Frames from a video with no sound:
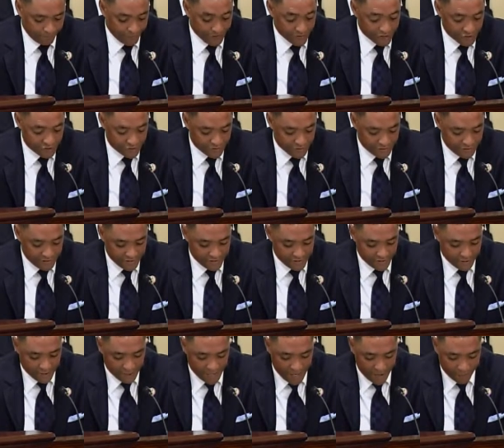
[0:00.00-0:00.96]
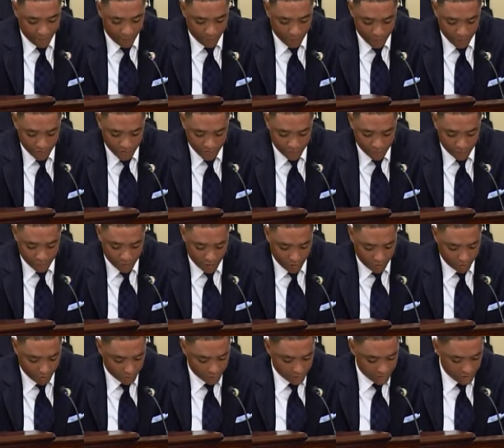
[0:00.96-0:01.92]
strategic and operational
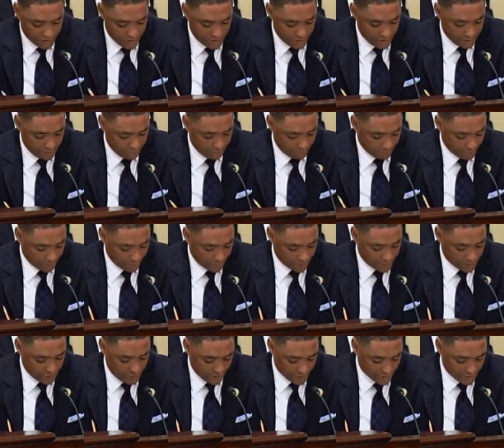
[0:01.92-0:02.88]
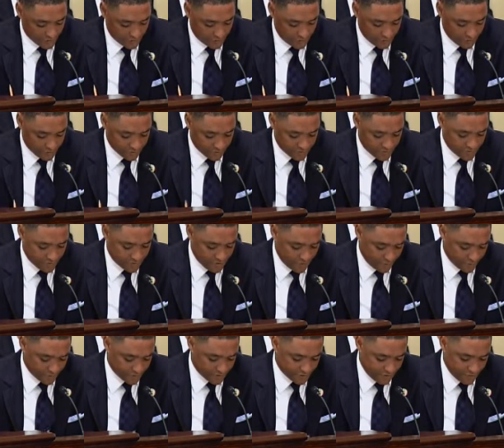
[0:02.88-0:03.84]
goals needed to execute the
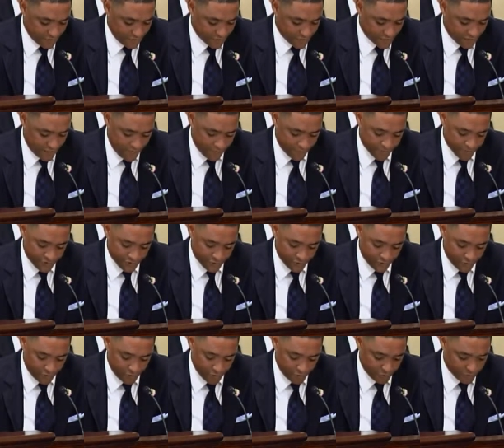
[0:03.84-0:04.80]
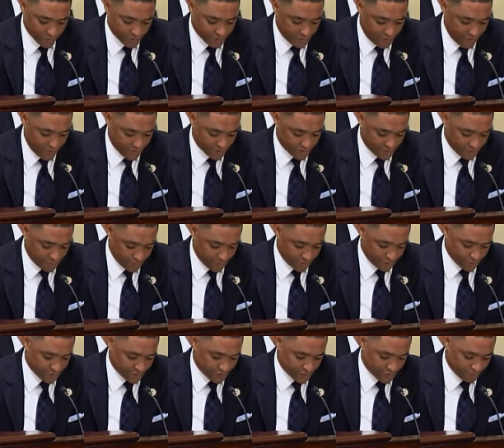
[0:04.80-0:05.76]
Secretary's cybersecurity
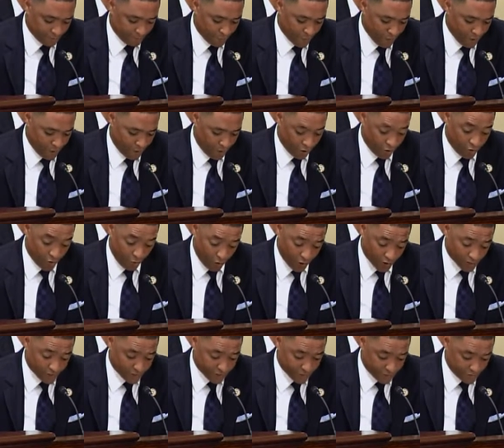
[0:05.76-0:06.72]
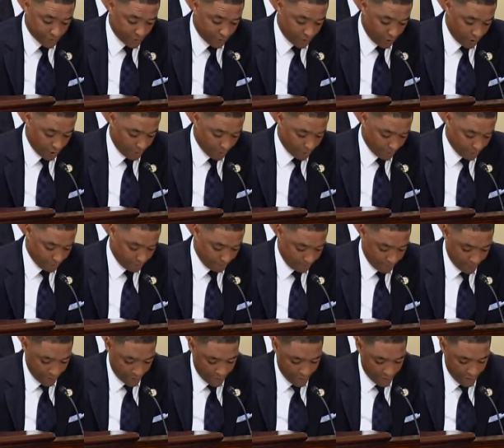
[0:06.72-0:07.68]
responsibilities across the Department.
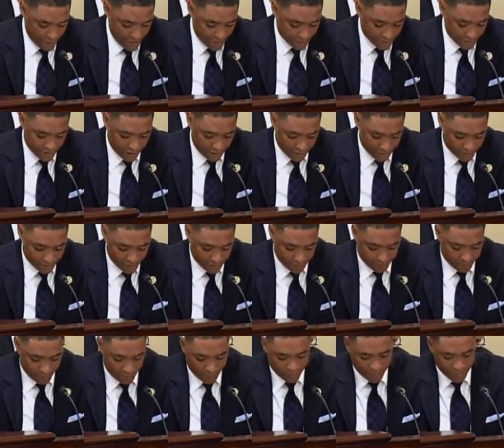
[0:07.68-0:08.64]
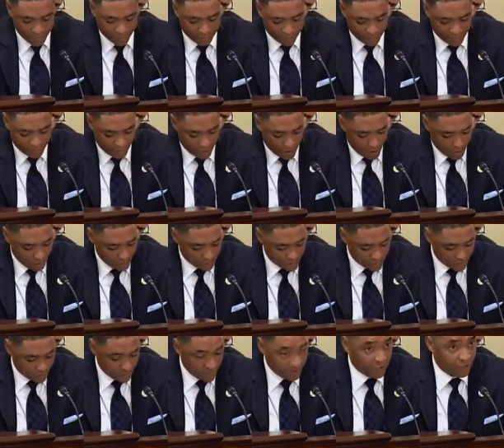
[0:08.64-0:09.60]
It is also important that the Department
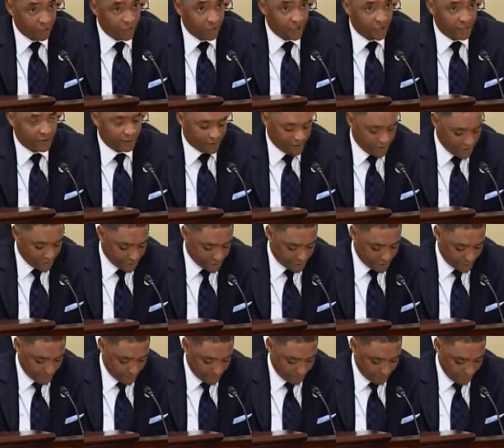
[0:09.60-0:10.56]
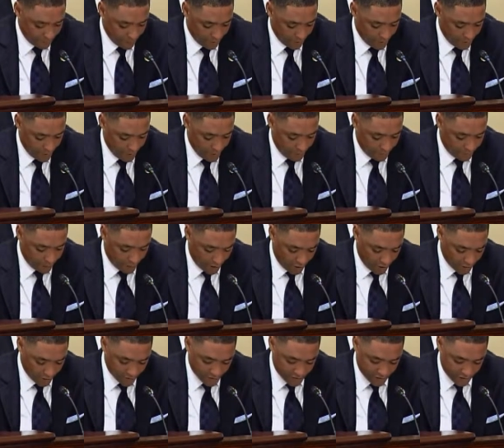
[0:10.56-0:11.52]
show clear leadership for
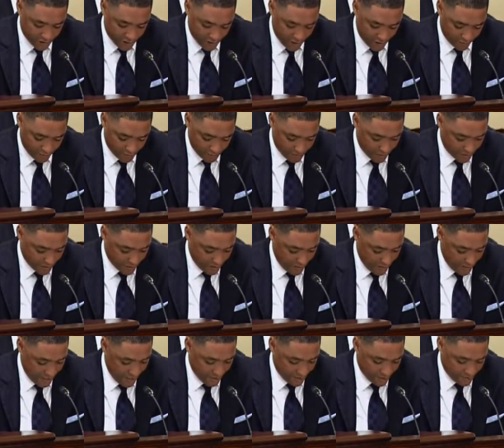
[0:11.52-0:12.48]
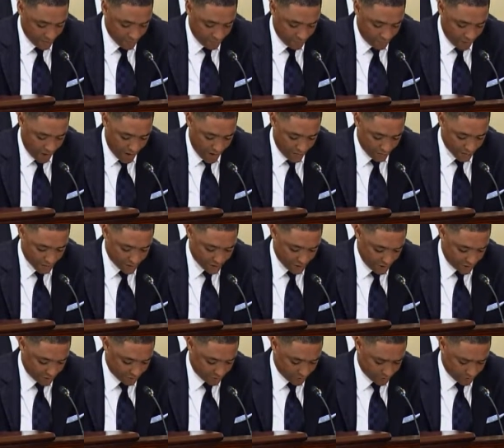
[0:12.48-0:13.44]
others in government and in the private
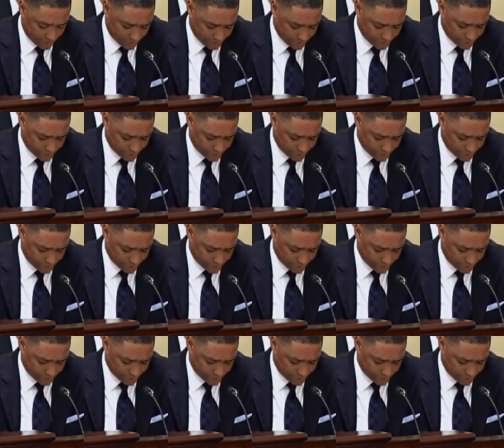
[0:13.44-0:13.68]
sector,